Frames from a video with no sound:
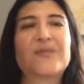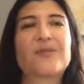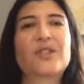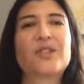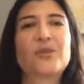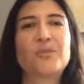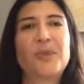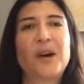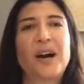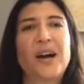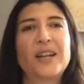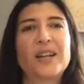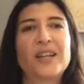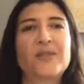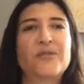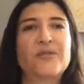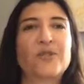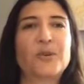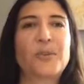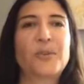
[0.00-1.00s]
do
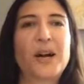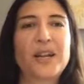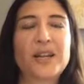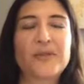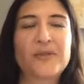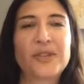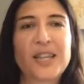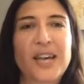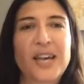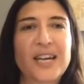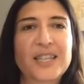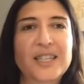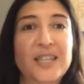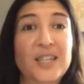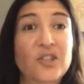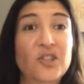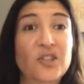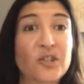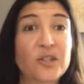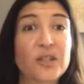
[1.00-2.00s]
full body
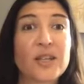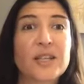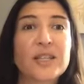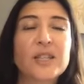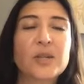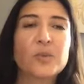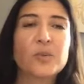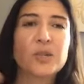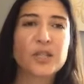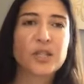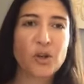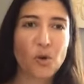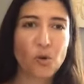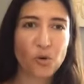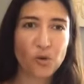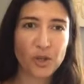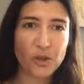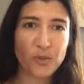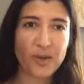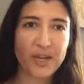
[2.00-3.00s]
relaxation, because it was the
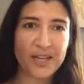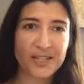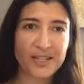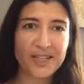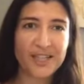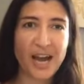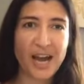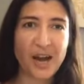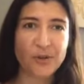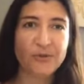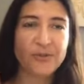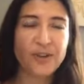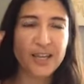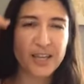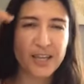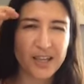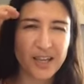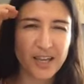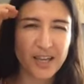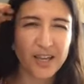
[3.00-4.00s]
only way to
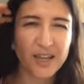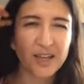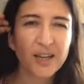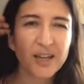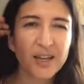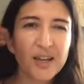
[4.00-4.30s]
downregulate